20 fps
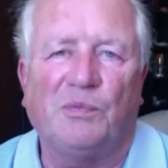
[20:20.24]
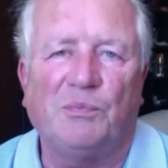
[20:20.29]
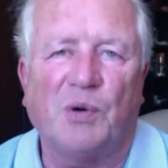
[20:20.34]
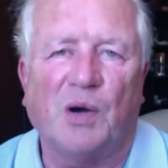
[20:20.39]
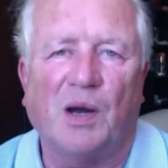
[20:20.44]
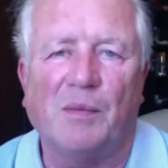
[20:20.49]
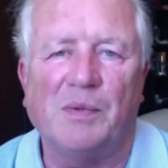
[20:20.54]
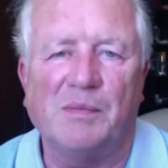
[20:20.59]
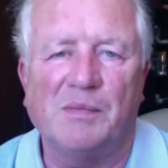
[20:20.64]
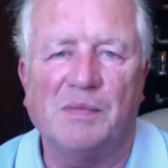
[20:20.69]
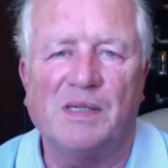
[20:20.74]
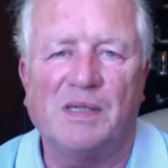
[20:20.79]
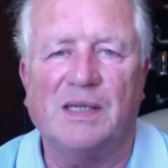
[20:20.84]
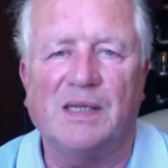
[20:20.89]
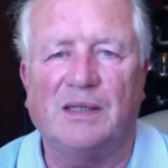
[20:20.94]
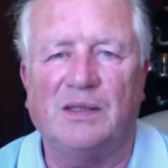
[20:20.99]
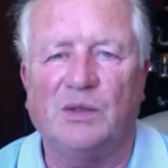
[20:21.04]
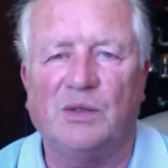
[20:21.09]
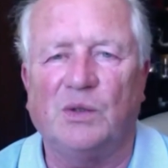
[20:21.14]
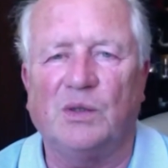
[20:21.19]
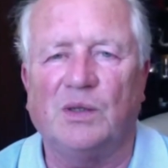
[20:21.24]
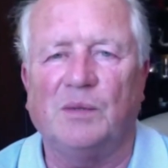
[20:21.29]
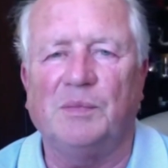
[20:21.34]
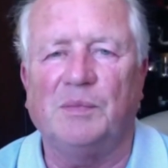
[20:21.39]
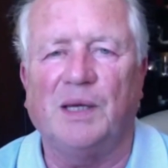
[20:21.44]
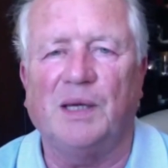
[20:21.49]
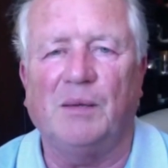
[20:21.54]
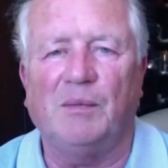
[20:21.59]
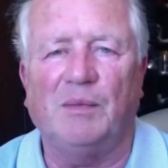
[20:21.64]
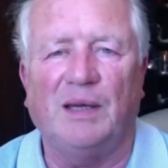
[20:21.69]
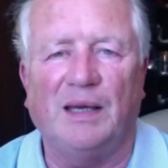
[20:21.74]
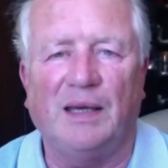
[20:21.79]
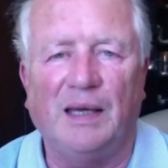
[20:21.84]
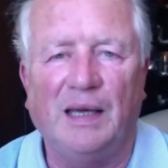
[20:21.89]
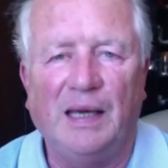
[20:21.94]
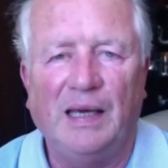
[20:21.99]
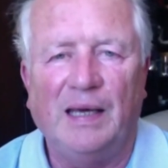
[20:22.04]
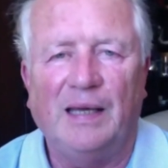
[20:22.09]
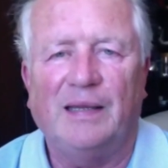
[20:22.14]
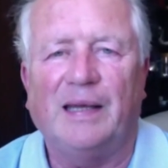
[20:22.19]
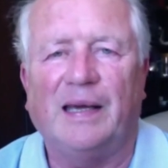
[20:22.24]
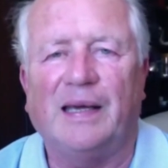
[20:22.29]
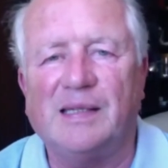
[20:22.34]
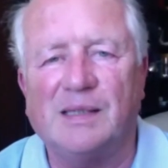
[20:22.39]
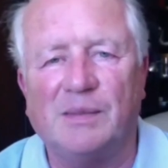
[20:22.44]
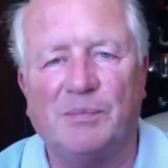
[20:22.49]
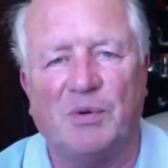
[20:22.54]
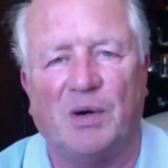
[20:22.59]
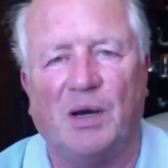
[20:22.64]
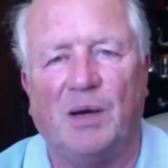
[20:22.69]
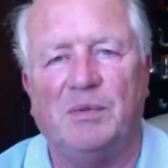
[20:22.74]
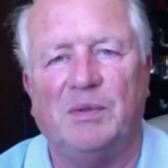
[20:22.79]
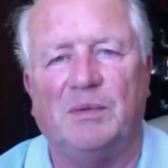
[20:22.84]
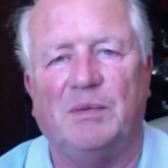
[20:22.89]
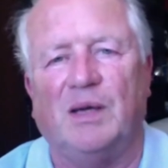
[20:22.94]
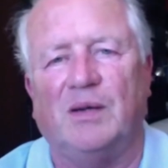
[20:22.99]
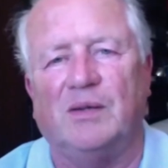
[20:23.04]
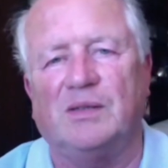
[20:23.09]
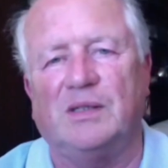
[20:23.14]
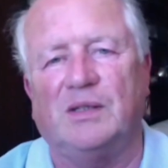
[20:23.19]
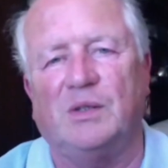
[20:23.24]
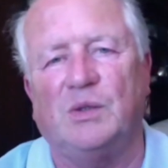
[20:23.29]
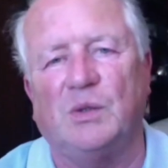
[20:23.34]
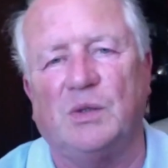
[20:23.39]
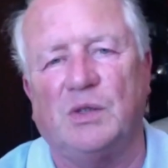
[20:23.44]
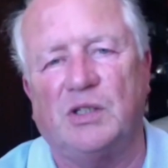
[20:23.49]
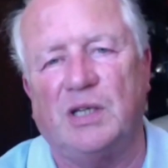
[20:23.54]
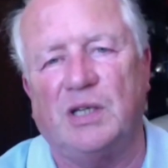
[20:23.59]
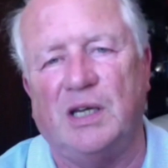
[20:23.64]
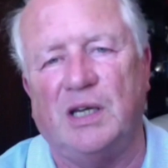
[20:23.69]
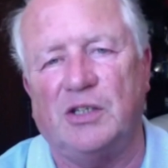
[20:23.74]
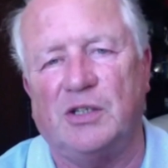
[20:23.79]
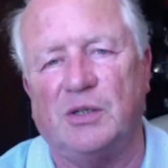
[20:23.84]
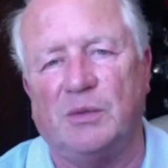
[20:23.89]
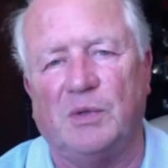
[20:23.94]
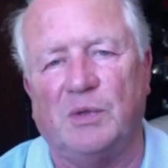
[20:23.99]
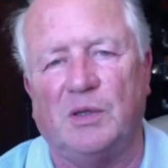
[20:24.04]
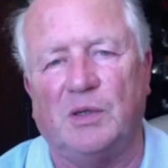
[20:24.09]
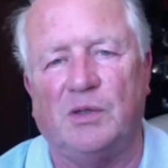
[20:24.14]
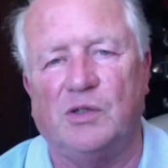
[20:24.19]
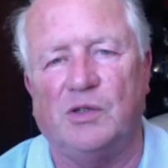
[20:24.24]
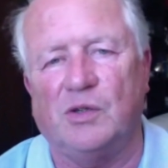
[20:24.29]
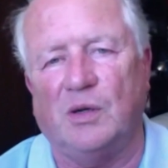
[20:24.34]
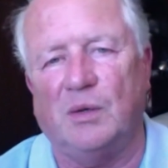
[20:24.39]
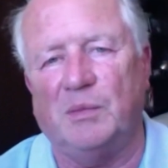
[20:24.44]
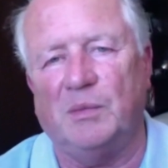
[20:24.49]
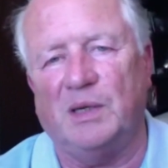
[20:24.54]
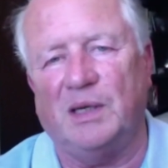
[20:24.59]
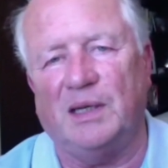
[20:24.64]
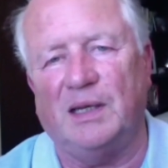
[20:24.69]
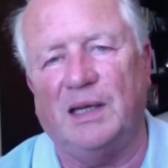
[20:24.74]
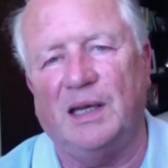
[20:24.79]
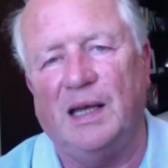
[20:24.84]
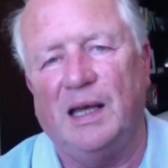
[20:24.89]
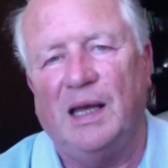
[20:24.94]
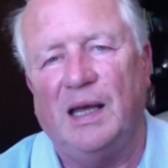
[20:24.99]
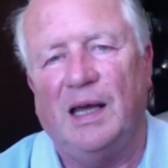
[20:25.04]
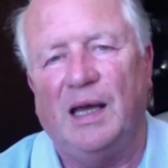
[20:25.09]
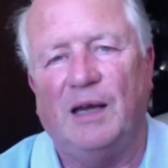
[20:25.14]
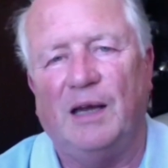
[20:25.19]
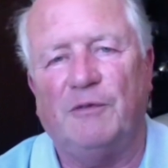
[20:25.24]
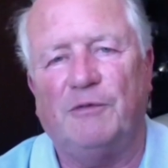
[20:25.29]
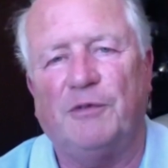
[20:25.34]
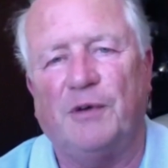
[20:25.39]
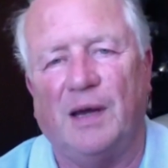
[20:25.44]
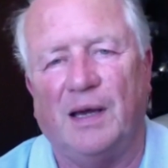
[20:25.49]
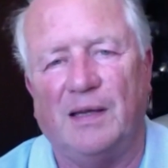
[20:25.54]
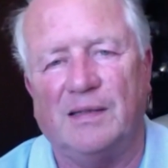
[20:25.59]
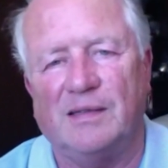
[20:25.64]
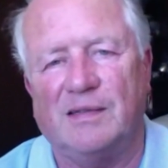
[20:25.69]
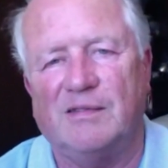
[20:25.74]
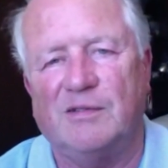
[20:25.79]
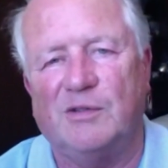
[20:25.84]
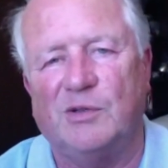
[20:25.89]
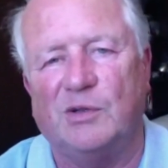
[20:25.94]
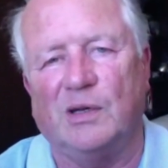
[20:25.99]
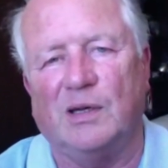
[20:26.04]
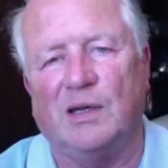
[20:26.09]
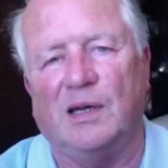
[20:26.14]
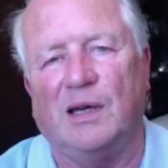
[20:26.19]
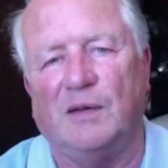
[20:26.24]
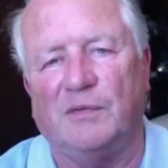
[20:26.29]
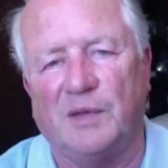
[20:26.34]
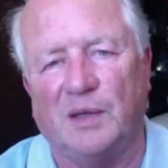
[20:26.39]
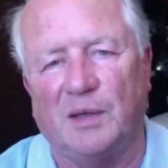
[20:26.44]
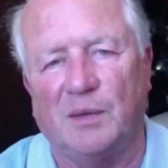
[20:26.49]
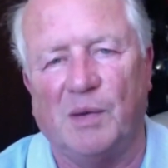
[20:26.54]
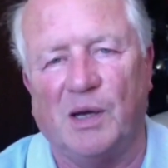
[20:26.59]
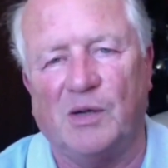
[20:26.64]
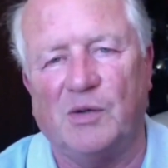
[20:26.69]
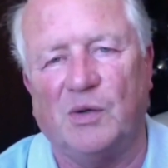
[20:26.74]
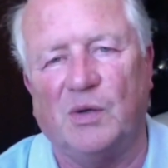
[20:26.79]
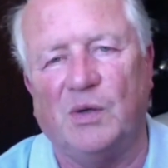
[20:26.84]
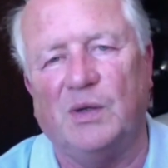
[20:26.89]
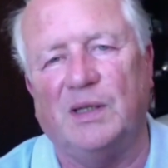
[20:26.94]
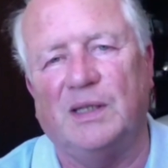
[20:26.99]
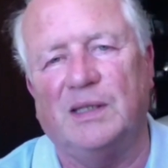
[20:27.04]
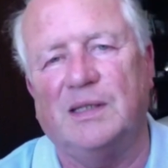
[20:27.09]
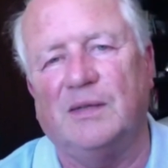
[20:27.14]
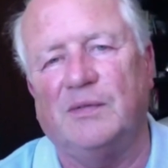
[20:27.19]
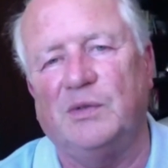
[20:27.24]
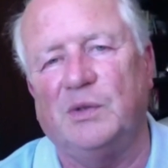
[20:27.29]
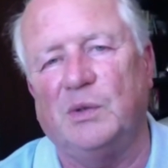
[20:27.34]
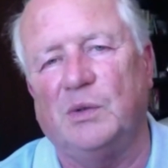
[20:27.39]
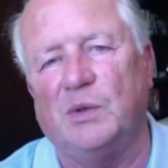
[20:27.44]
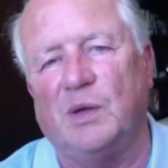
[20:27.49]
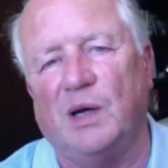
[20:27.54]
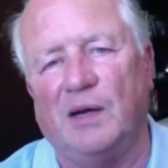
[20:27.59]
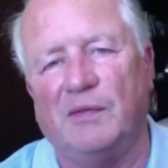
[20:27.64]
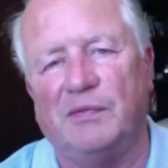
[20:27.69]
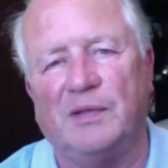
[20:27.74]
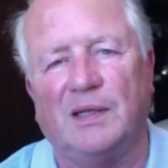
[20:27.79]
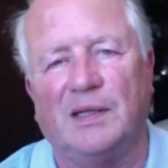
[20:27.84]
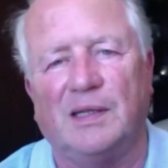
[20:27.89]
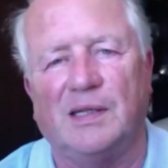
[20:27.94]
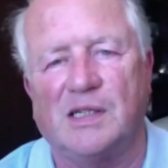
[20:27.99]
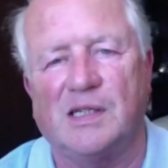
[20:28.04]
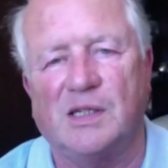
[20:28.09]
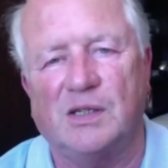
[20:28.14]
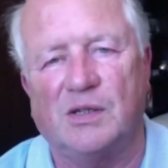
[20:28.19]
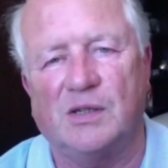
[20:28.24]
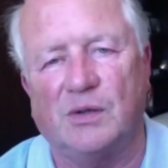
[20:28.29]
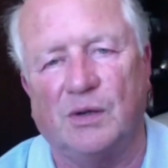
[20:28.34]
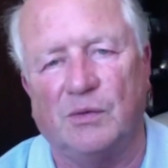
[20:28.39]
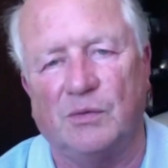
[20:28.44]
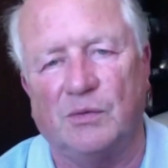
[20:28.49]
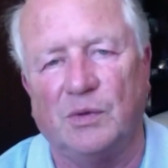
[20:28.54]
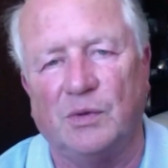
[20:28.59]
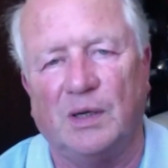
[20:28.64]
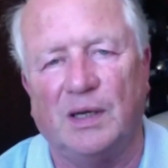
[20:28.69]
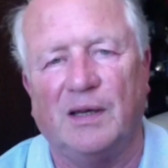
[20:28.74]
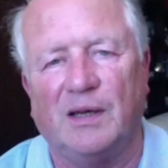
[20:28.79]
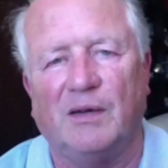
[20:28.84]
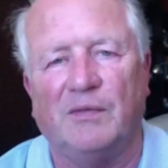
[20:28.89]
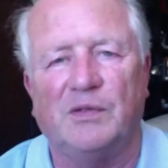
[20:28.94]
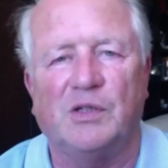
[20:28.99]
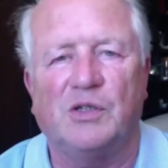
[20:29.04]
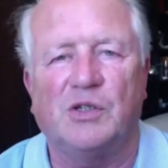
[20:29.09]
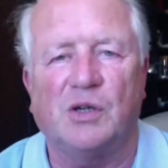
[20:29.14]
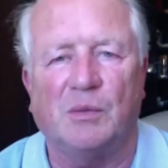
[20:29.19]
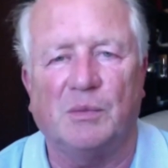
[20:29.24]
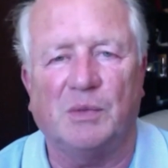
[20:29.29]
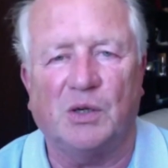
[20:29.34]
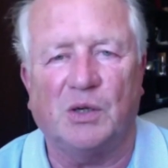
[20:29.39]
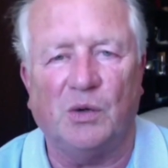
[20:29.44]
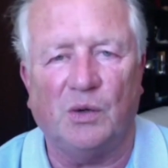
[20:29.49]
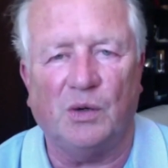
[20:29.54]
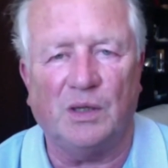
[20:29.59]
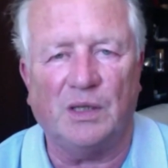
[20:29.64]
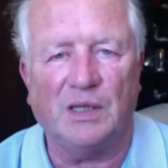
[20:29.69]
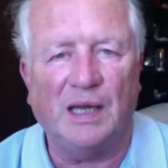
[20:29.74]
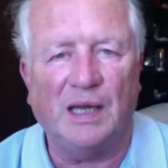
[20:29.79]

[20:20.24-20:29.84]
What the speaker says: problems in Europe. Namely, there is a problem now. There's a huge tension between Germany and France after the Macron interview, after this ruling of the German court.